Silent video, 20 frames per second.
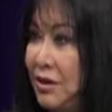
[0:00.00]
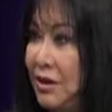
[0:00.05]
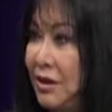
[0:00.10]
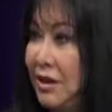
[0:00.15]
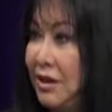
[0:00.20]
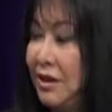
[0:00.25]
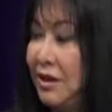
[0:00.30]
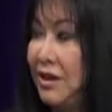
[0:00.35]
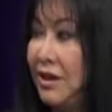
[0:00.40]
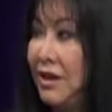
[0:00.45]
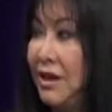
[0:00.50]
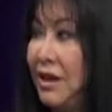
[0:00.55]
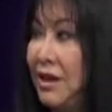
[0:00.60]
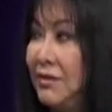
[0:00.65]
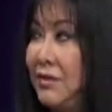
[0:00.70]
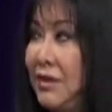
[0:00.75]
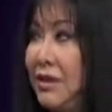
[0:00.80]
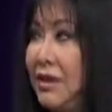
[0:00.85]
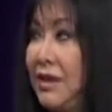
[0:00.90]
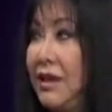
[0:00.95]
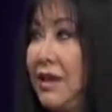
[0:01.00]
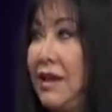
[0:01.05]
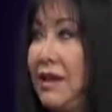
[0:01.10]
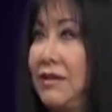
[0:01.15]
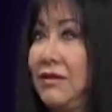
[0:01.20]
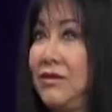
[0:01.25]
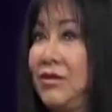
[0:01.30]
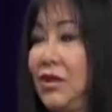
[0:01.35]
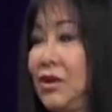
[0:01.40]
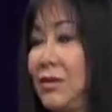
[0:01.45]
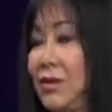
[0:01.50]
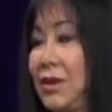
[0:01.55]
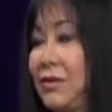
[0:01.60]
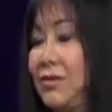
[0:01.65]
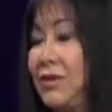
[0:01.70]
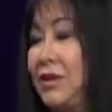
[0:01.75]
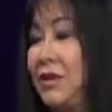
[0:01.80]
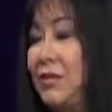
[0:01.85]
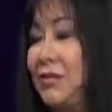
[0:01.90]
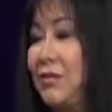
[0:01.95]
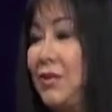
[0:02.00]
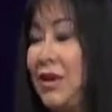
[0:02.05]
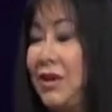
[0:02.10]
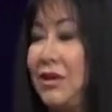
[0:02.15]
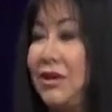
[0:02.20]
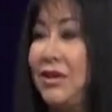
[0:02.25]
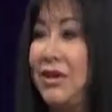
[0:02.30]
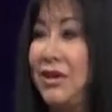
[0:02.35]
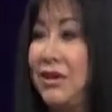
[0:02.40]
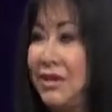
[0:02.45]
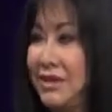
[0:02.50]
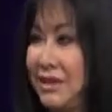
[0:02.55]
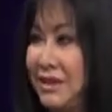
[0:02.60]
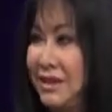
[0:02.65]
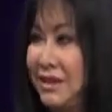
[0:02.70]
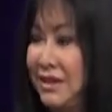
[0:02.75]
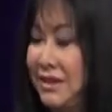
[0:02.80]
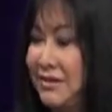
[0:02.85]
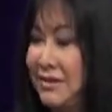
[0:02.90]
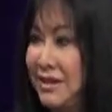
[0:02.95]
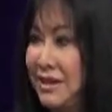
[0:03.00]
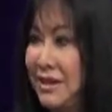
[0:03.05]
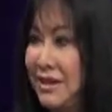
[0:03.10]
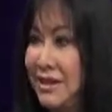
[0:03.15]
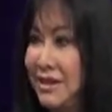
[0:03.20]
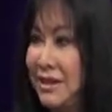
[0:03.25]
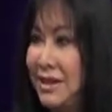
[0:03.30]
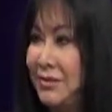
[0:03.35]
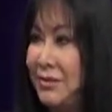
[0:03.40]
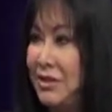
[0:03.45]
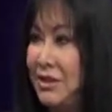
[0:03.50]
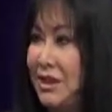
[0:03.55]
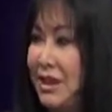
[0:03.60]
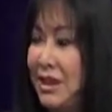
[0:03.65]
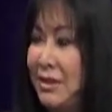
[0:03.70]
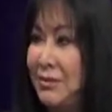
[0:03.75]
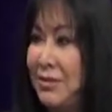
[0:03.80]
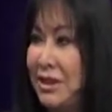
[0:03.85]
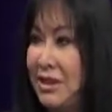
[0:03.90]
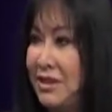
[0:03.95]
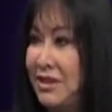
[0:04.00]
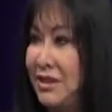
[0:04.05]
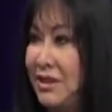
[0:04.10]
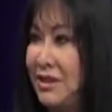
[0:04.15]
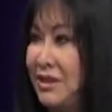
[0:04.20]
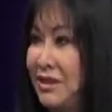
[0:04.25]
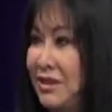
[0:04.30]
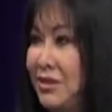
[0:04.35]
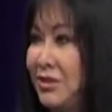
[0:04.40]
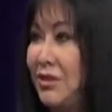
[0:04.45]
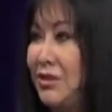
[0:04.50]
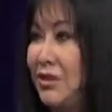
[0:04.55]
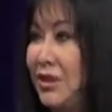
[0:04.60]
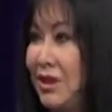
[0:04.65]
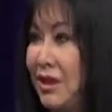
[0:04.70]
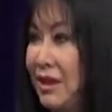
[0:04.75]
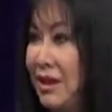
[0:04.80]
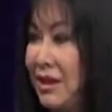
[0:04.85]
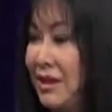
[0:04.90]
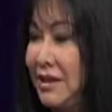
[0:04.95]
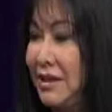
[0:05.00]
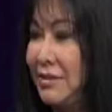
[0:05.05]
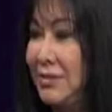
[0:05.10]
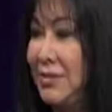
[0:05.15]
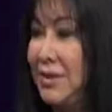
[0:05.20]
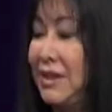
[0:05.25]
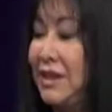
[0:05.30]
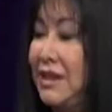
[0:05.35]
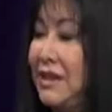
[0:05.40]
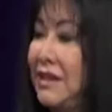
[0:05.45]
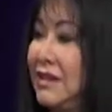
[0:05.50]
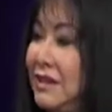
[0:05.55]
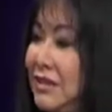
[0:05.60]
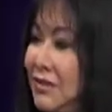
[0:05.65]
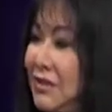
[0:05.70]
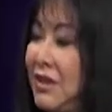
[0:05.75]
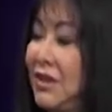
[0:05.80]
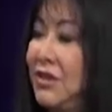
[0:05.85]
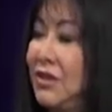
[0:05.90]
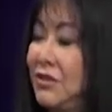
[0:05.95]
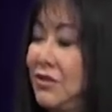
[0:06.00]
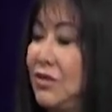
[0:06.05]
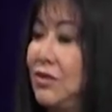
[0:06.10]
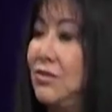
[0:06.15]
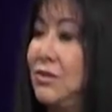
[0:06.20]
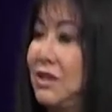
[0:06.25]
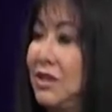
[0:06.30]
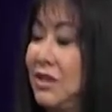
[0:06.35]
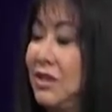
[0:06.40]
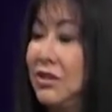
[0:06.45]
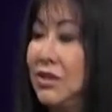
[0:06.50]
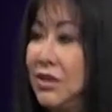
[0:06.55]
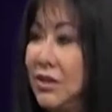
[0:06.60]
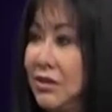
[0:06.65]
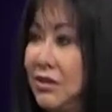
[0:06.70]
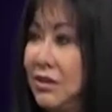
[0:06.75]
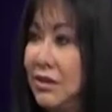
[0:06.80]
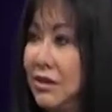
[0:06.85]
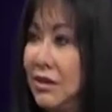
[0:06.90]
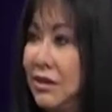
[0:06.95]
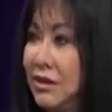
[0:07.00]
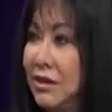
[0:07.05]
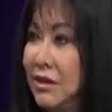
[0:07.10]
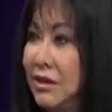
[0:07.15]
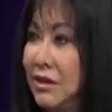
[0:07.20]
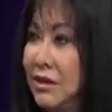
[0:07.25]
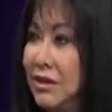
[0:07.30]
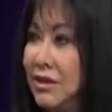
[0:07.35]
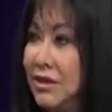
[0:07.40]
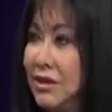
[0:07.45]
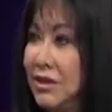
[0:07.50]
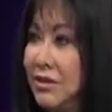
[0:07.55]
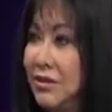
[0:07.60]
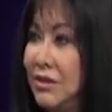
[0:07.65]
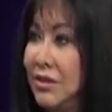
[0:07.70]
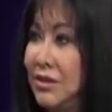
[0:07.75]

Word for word: yes you know i would th- i normally wouldn't wear long sleeves in the summertime because it's so hot but it's very cool material yes so